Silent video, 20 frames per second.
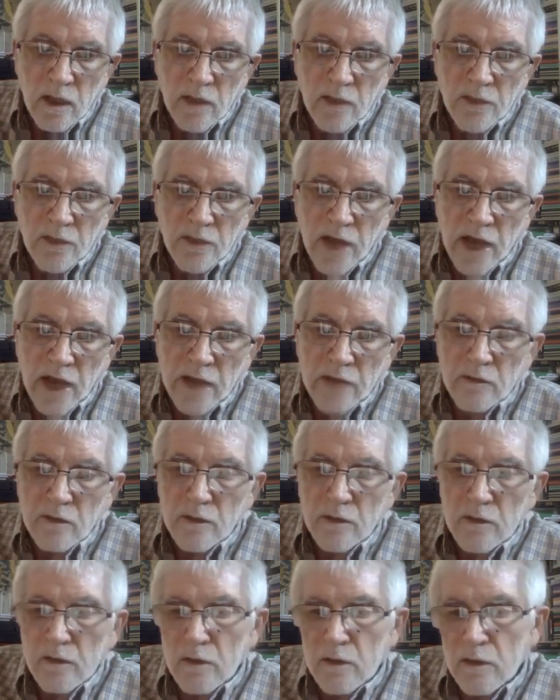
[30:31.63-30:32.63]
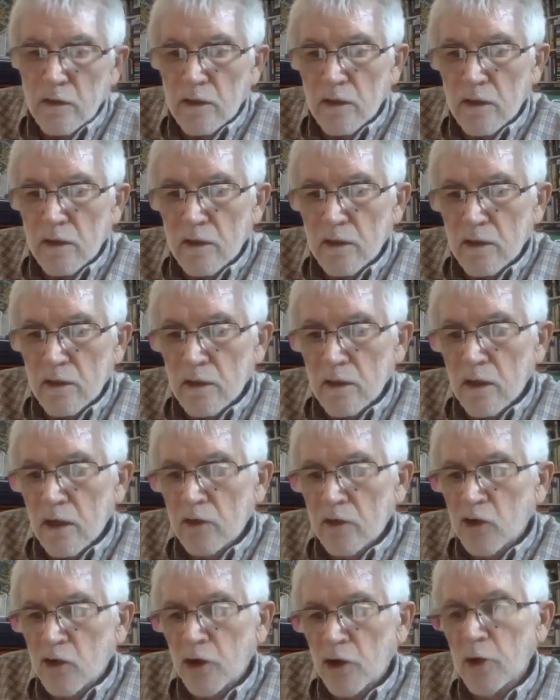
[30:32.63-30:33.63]
that
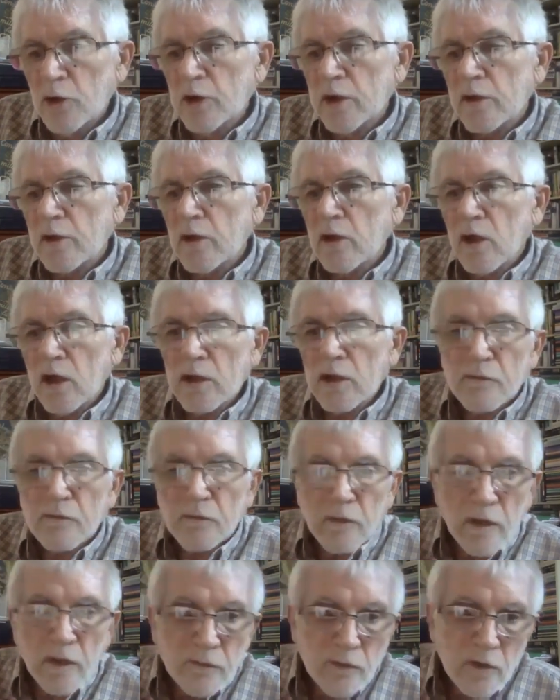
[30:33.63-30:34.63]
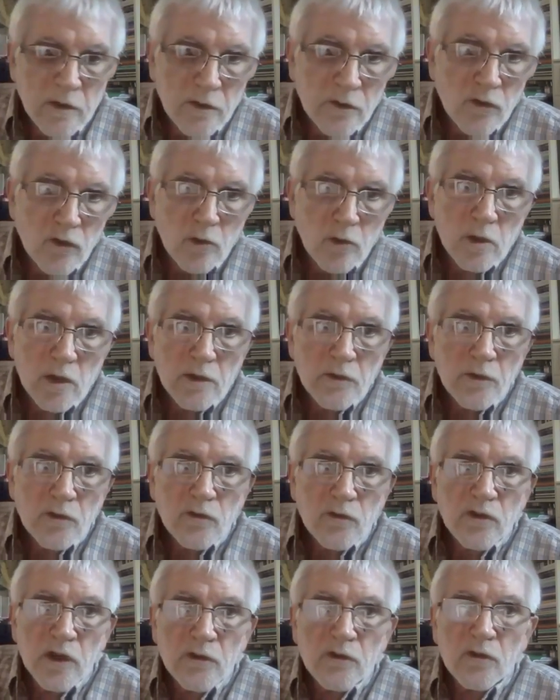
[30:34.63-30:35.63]
occurred in the late 50s, early
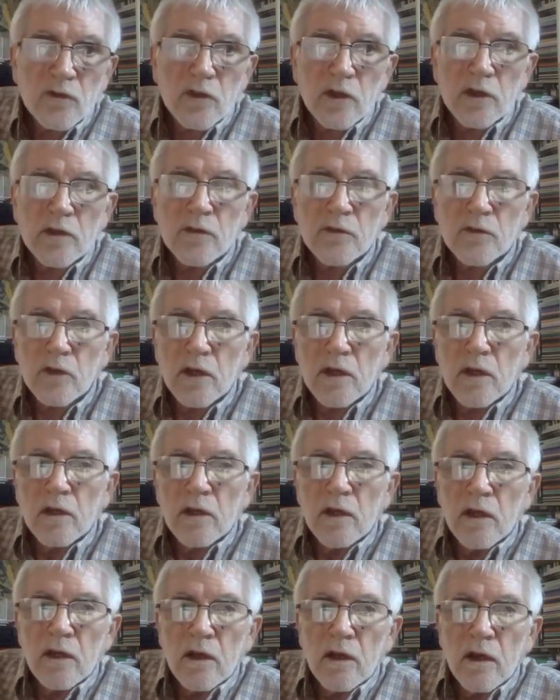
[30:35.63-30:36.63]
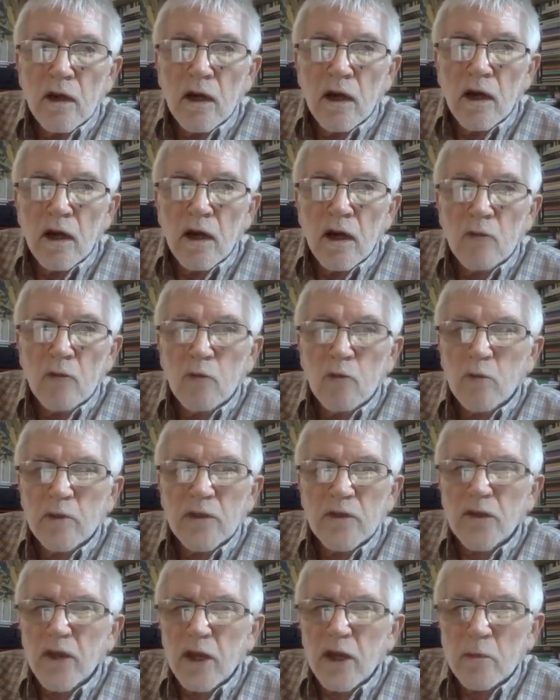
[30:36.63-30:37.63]
60s. When we
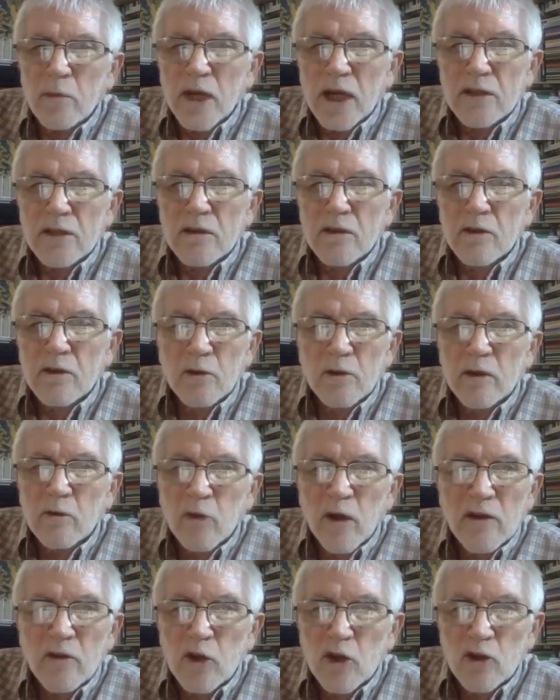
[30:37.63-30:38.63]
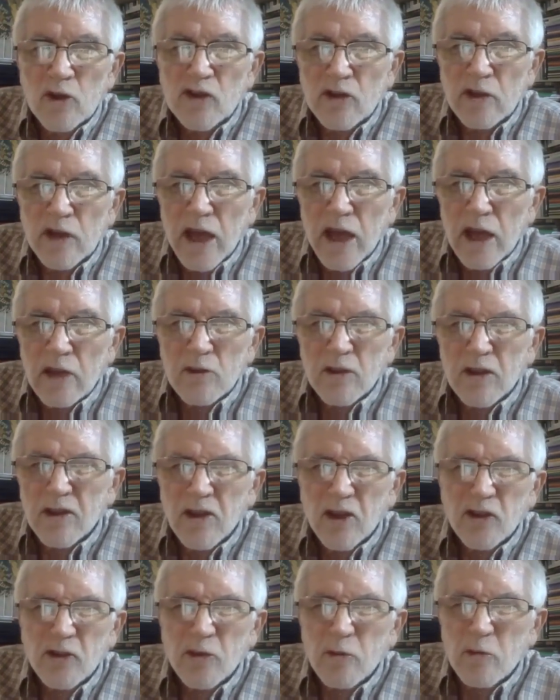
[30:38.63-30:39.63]
think about the Green Revolution in
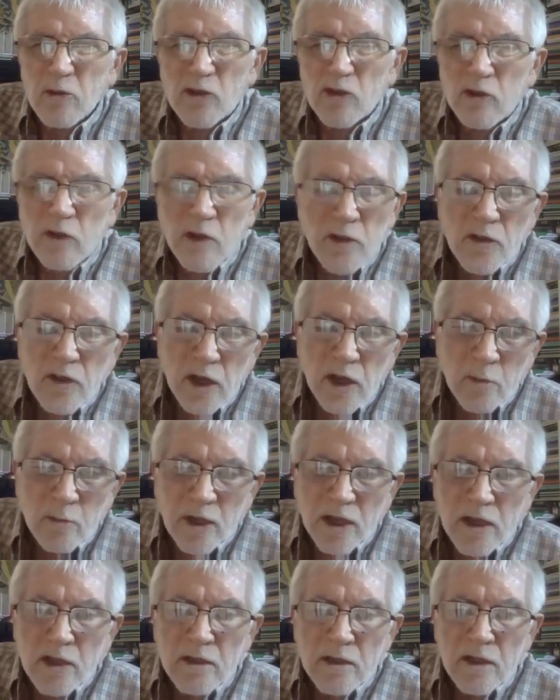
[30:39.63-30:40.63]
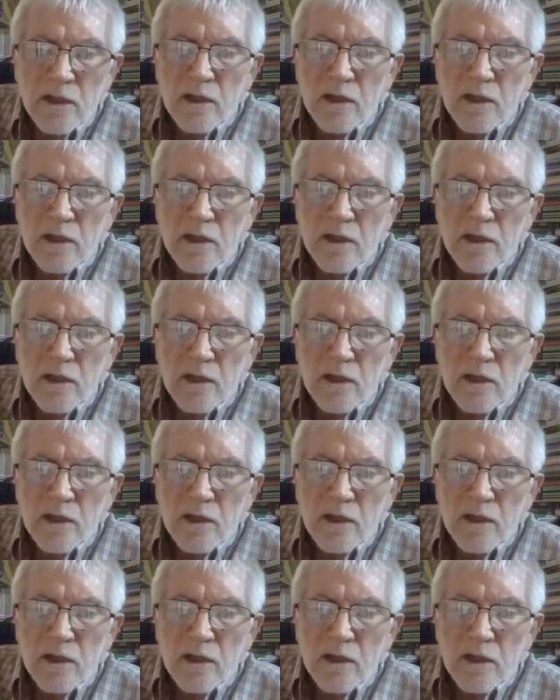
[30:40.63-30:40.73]
agriculture, we usually think about